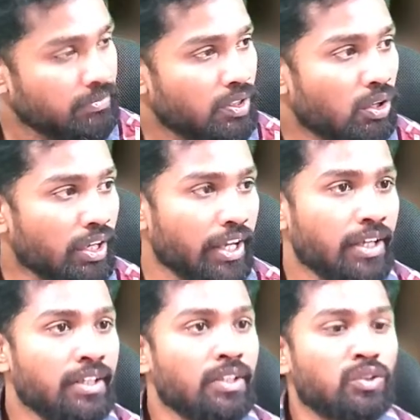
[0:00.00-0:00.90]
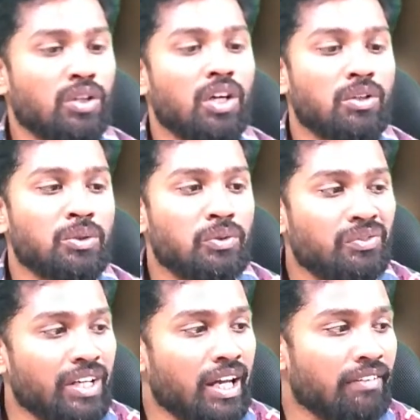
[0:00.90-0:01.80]
Okay. So now
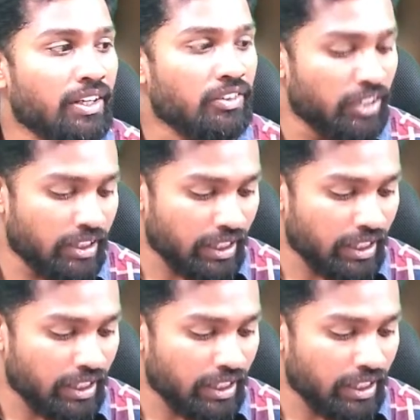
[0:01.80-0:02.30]
we'll have a quick